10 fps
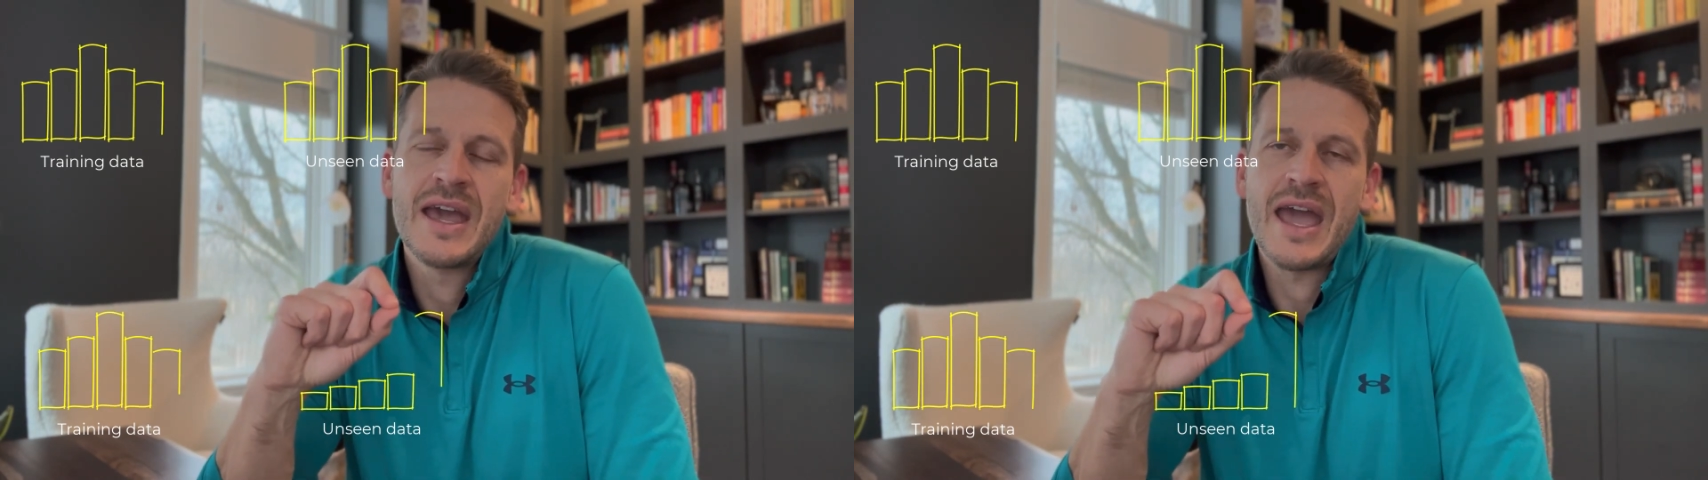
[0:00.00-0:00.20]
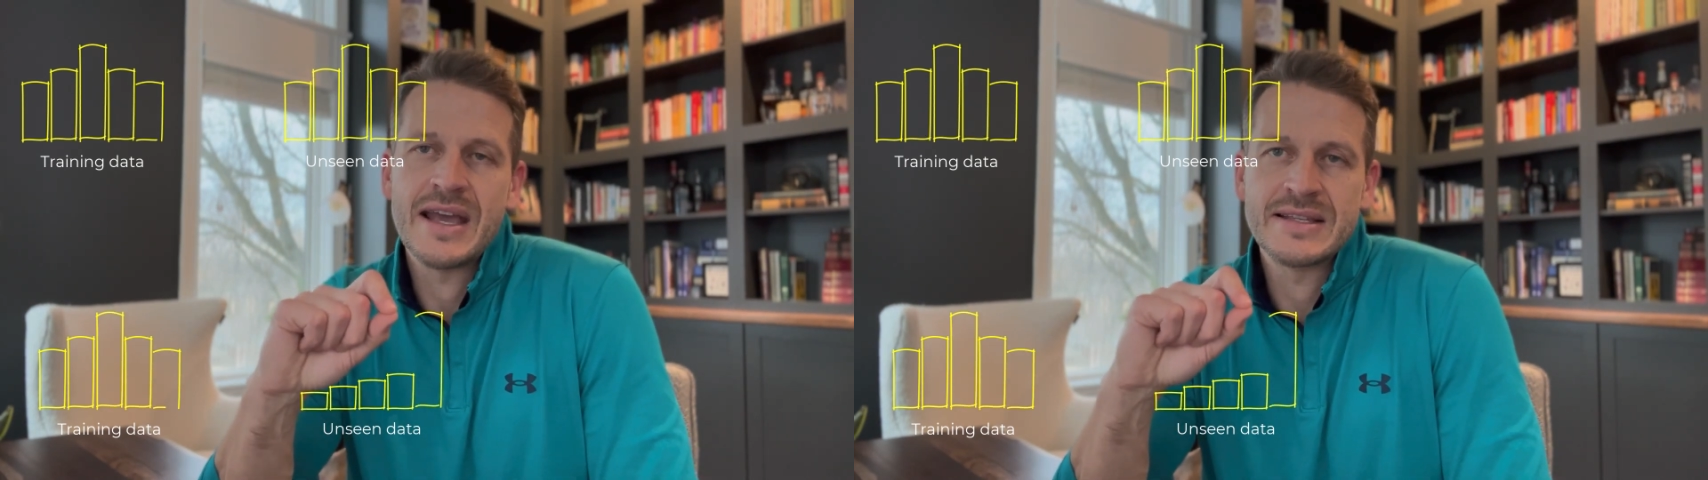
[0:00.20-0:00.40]

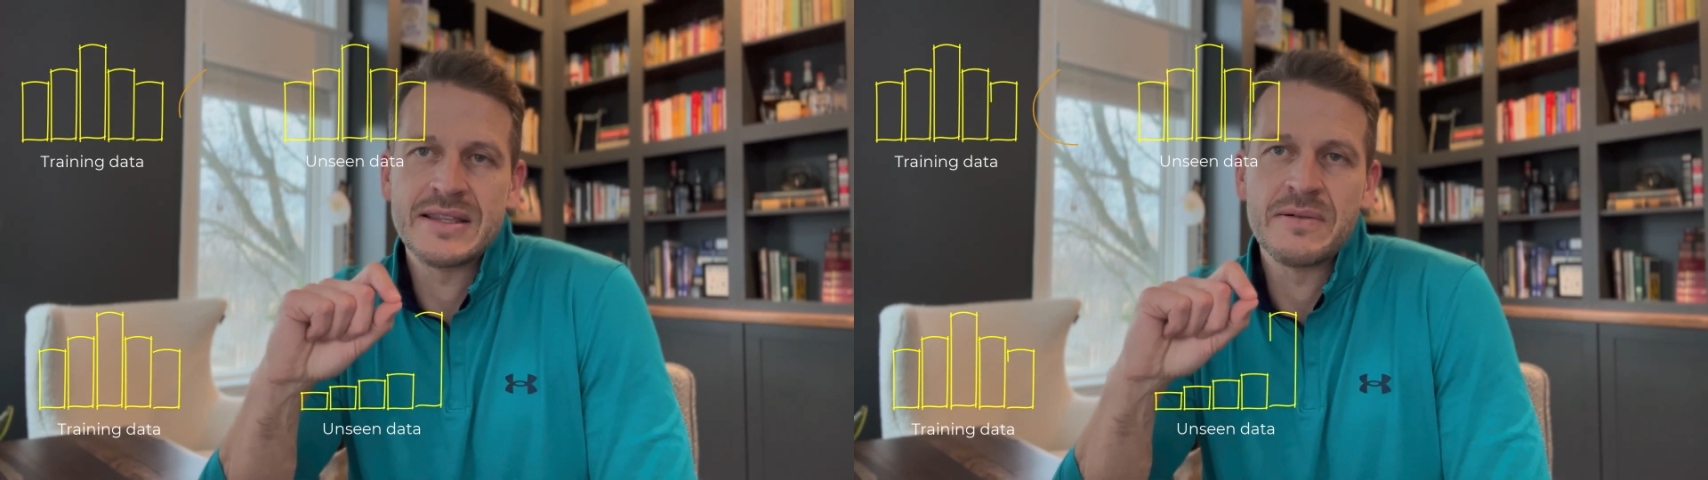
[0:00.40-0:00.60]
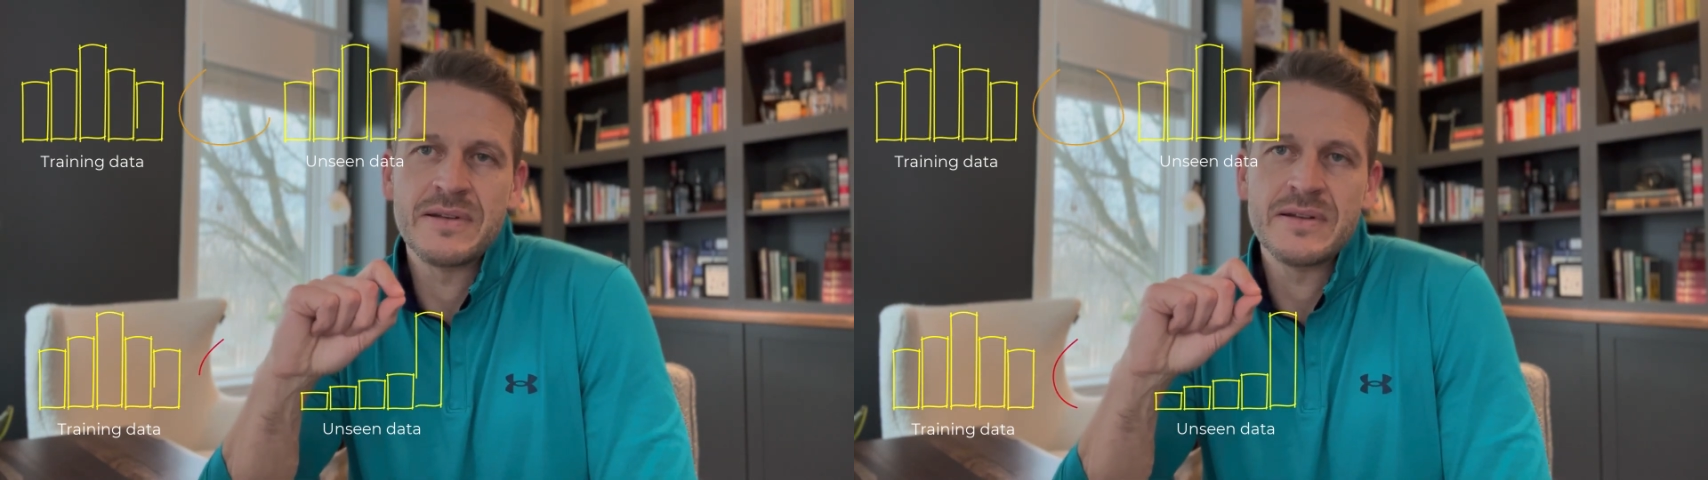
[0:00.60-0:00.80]
as
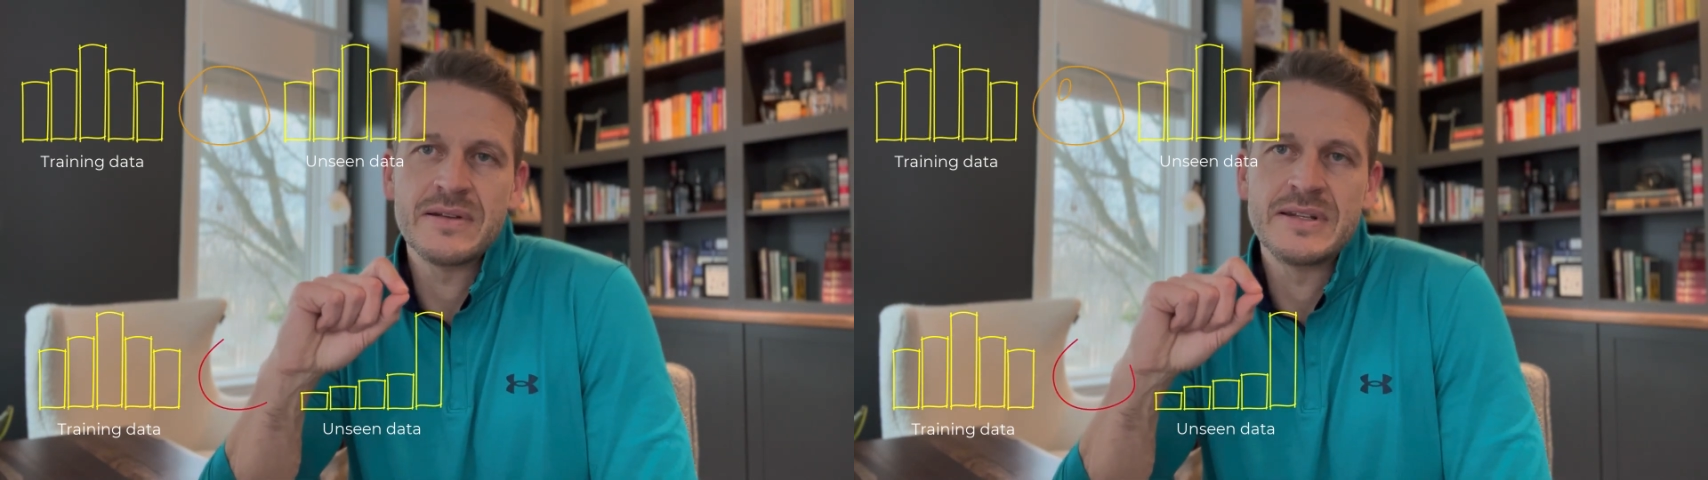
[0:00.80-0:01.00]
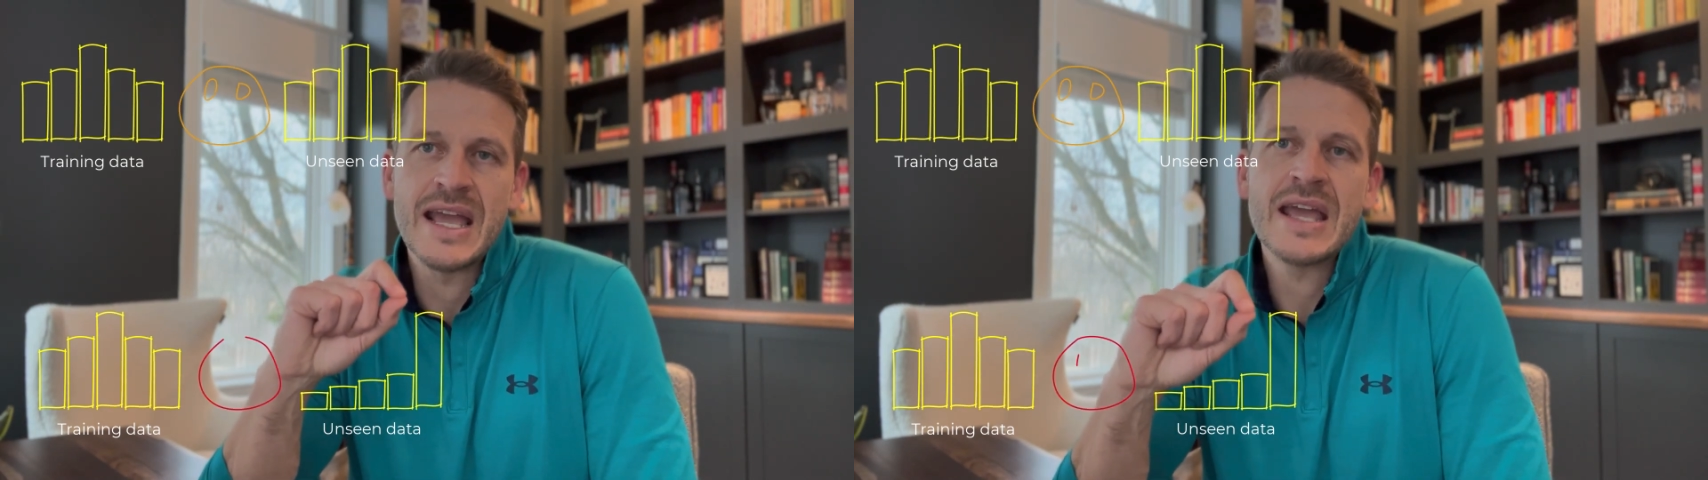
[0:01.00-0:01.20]
the
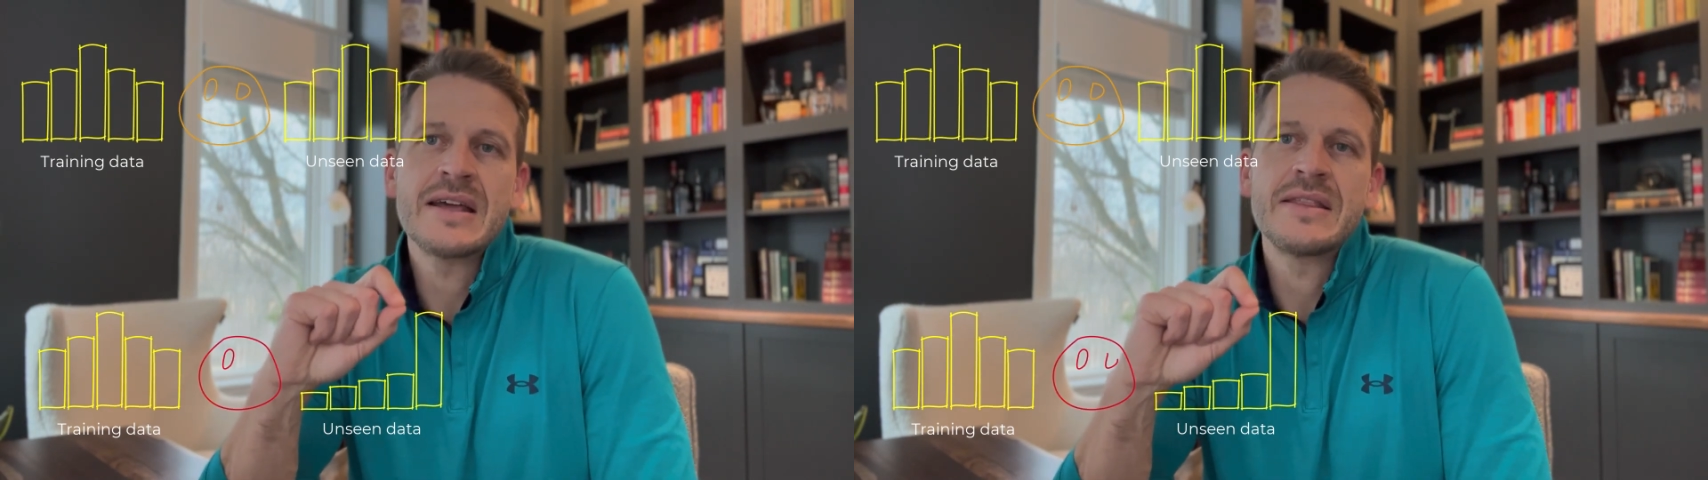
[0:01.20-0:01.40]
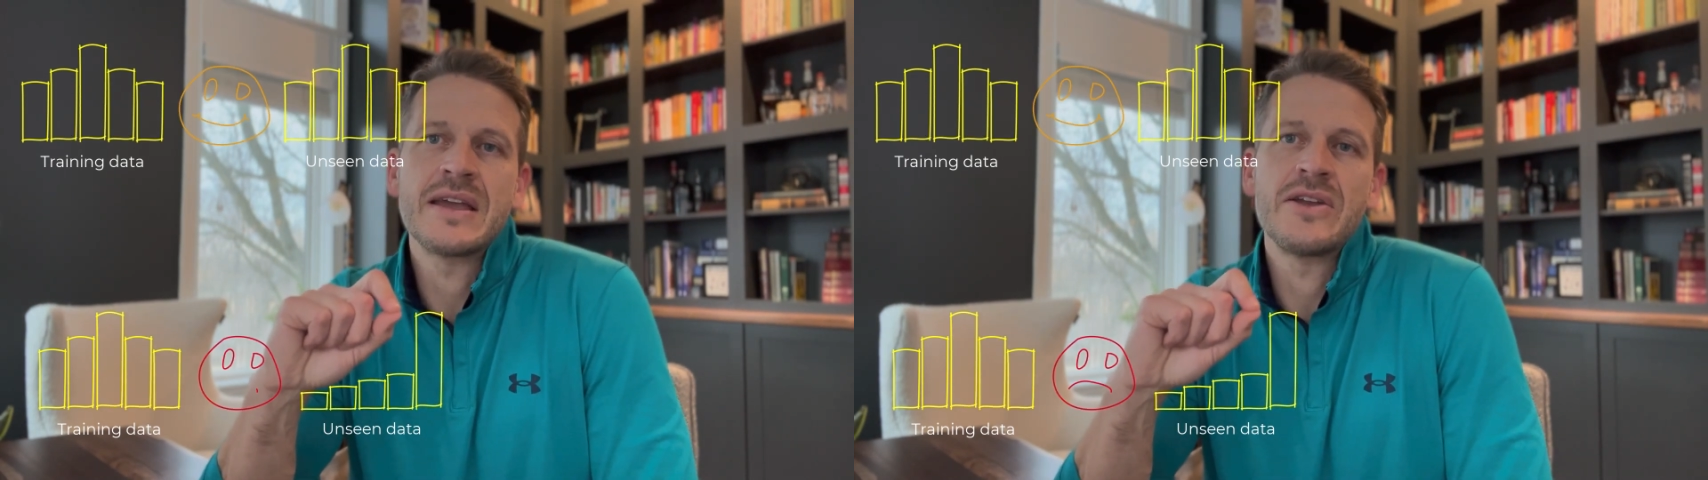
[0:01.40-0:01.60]
data that